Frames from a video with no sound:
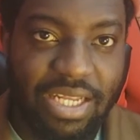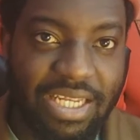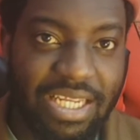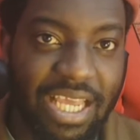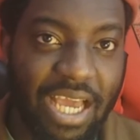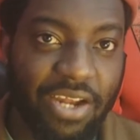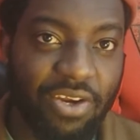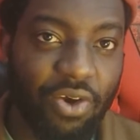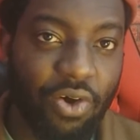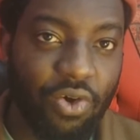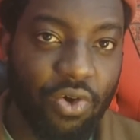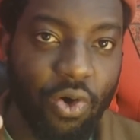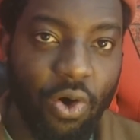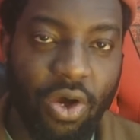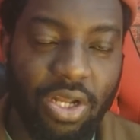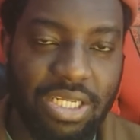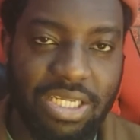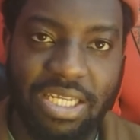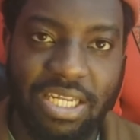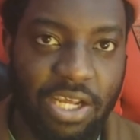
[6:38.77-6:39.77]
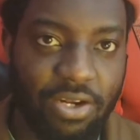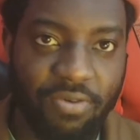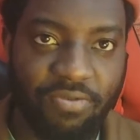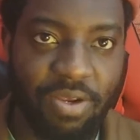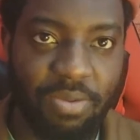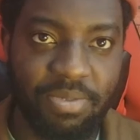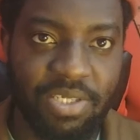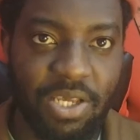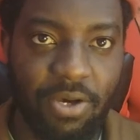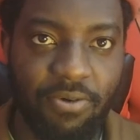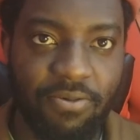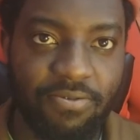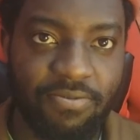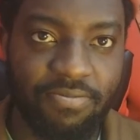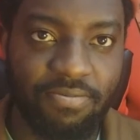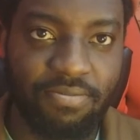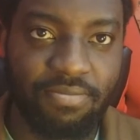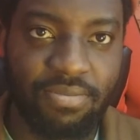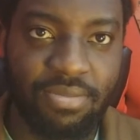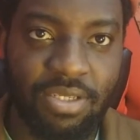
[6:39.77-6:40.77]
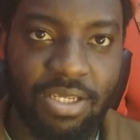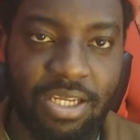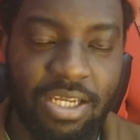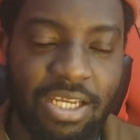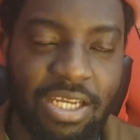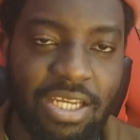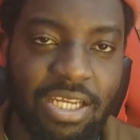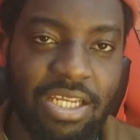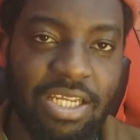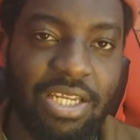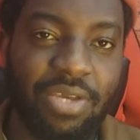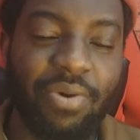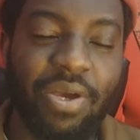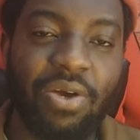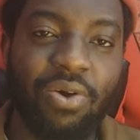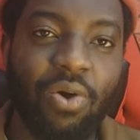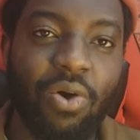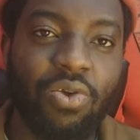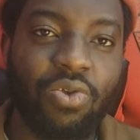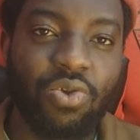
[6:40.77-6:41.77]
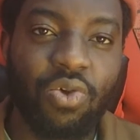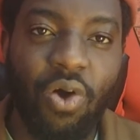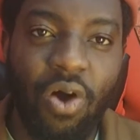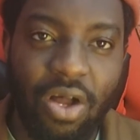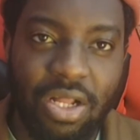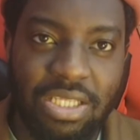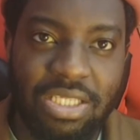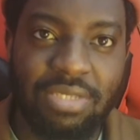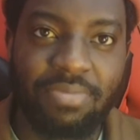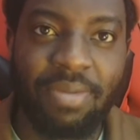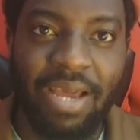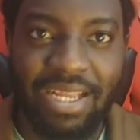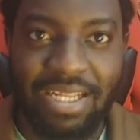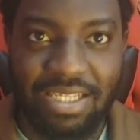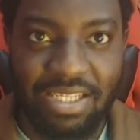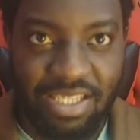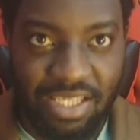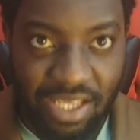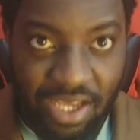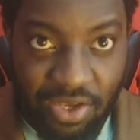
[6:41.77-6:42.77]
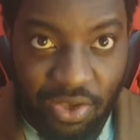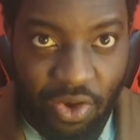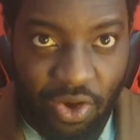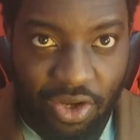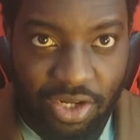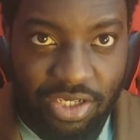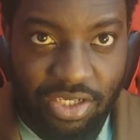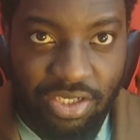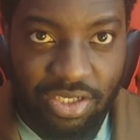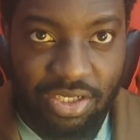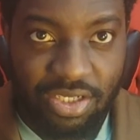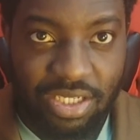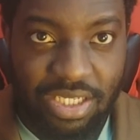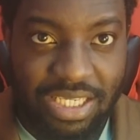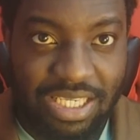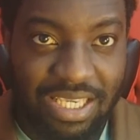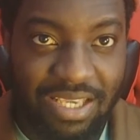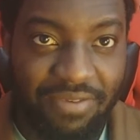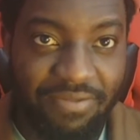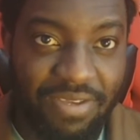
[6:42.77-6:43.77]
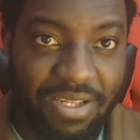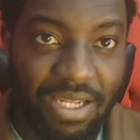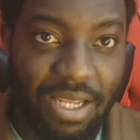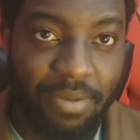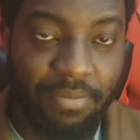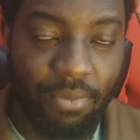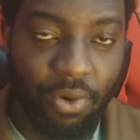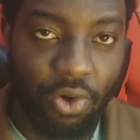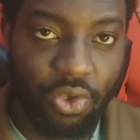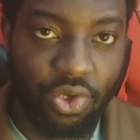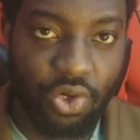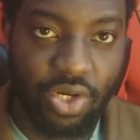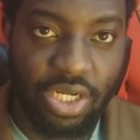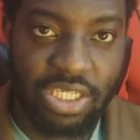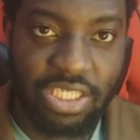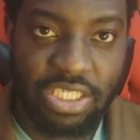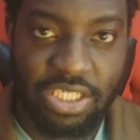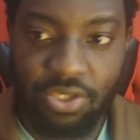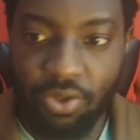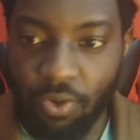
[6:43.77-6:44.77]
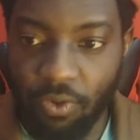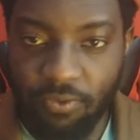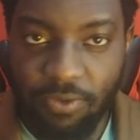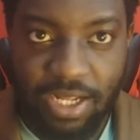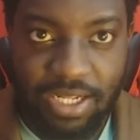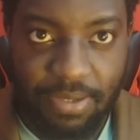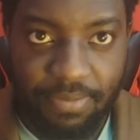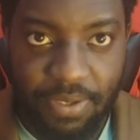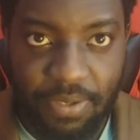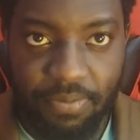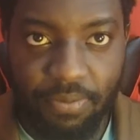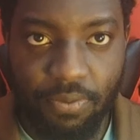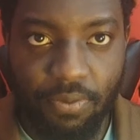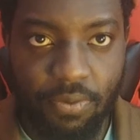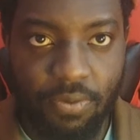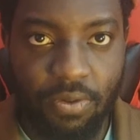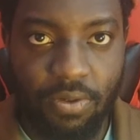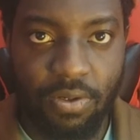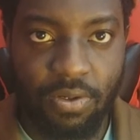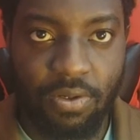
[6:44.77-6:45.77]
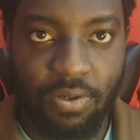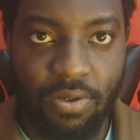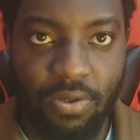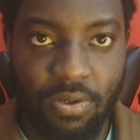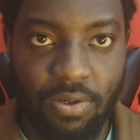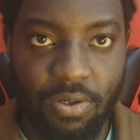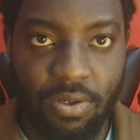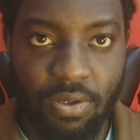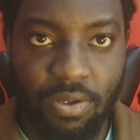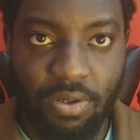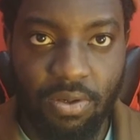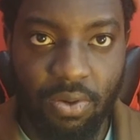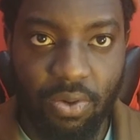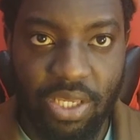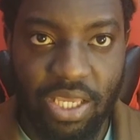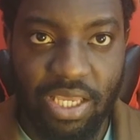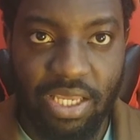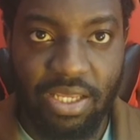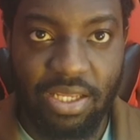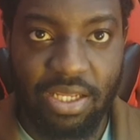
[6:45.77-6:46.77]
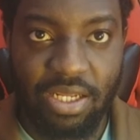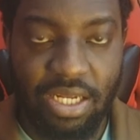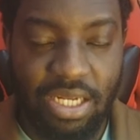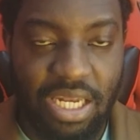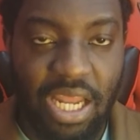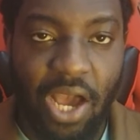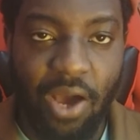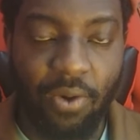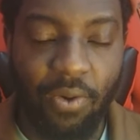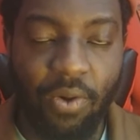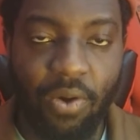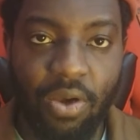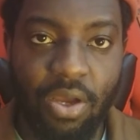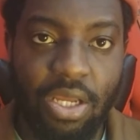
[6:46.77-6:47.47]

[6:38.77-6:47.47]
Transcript: they are not God in and of themselves. They were called gods by the God, giving them authority over the people. Okay? Now,